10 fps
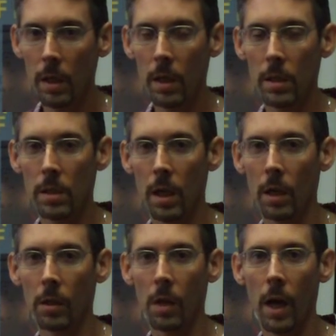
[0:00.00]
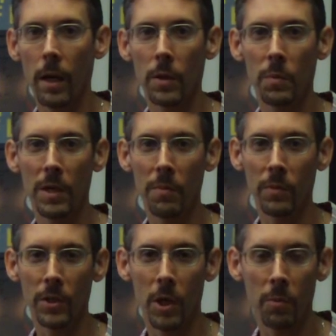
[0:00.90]
is that a lot of the
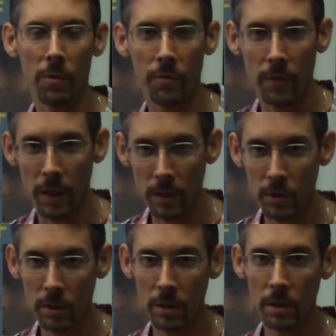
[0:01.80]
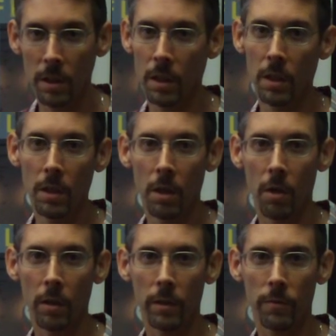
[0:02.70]
people in our profession
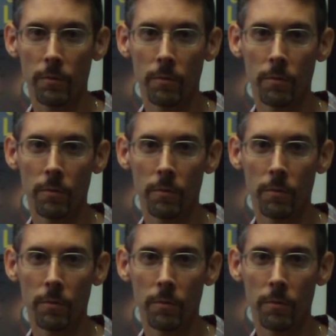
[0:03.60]
are like